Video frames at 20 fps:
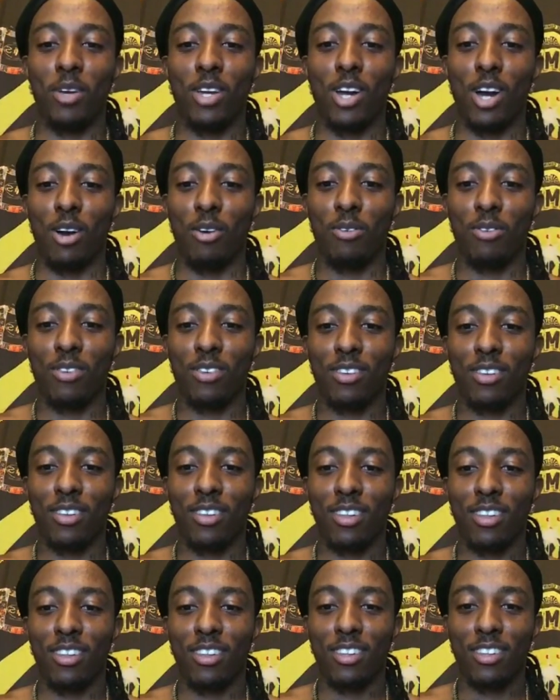Here we go.
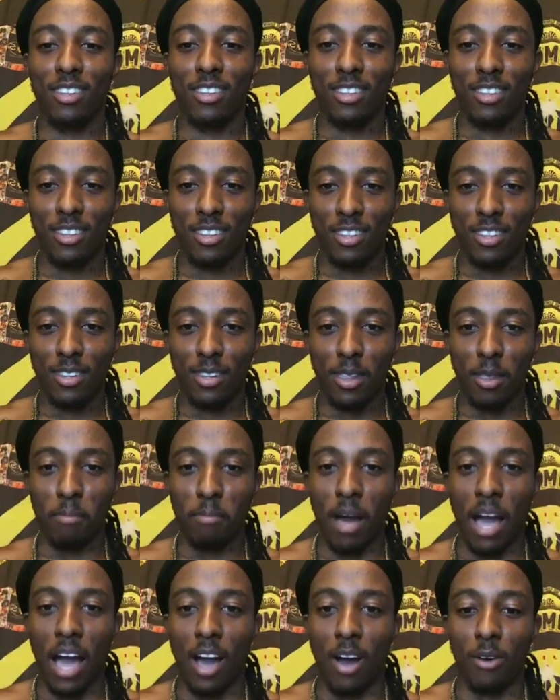
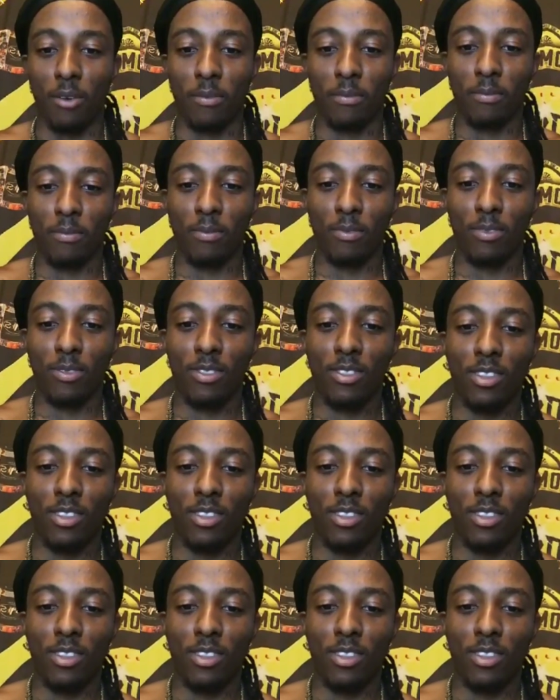Wow.